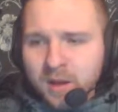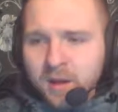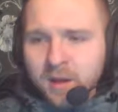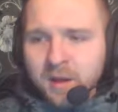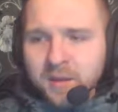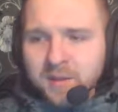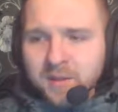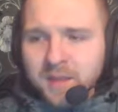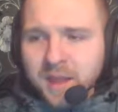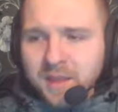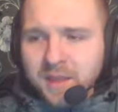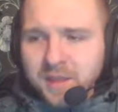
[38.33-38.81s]

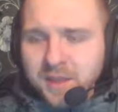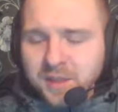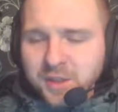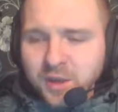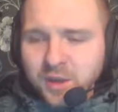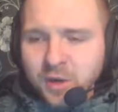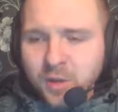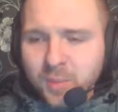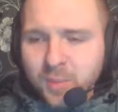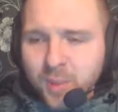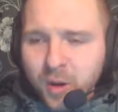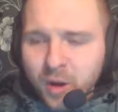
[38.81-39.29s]
that they
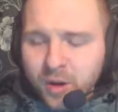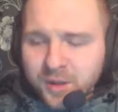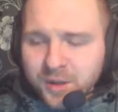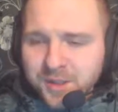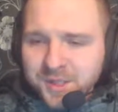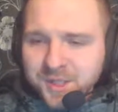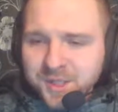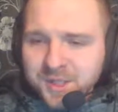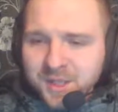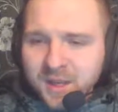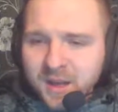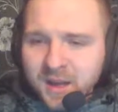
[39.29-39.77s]
do
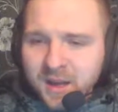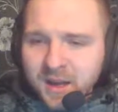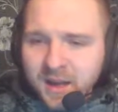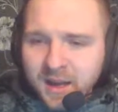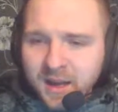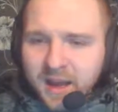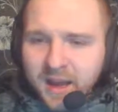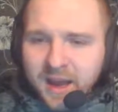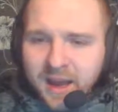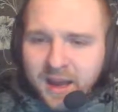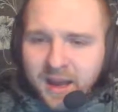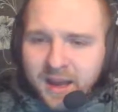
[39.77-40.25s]
put
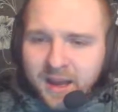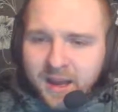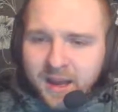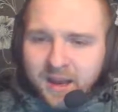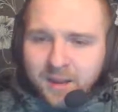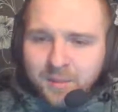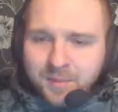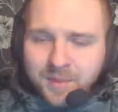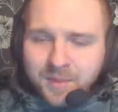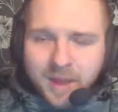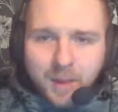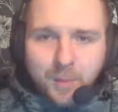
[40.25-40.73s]

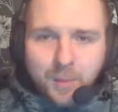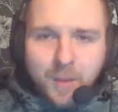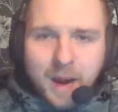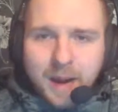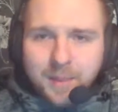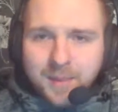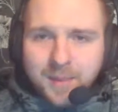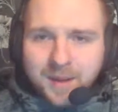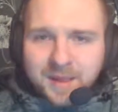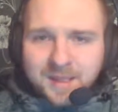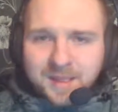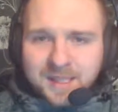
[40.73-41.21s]
them
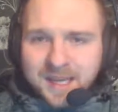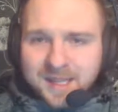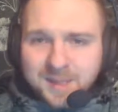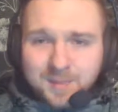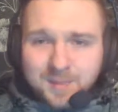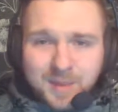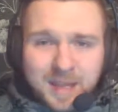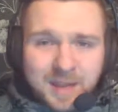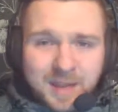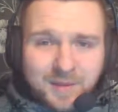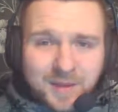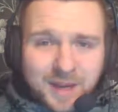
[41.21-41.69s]
weapons, as
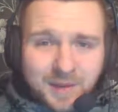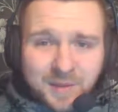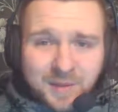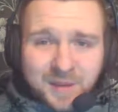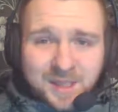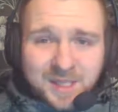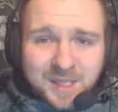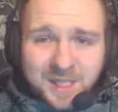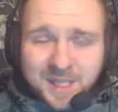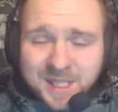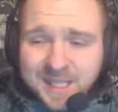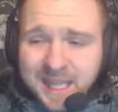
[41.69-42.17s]
even if
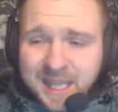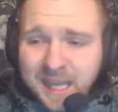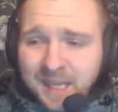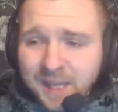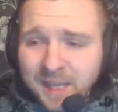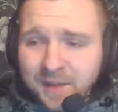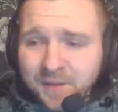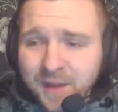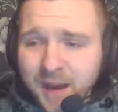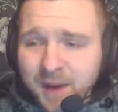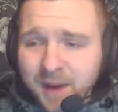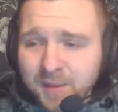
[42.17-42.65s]
it's the
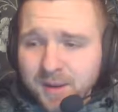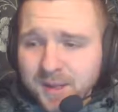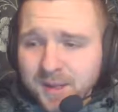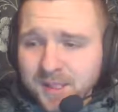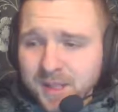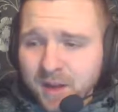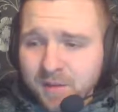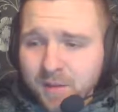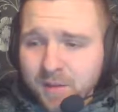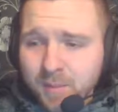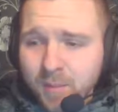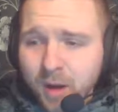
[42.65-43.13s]
standard variants
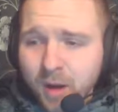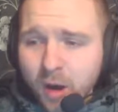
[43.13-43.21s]
of them,